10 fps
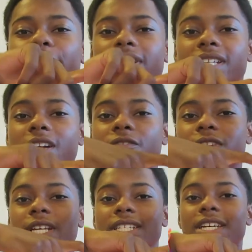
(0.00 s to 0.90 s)
wrist and I don't
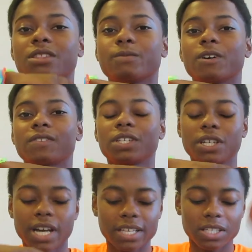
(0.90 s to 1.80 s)
feel like taking them off. So
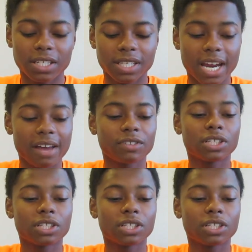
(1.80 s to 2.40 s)
you guys are just gonna have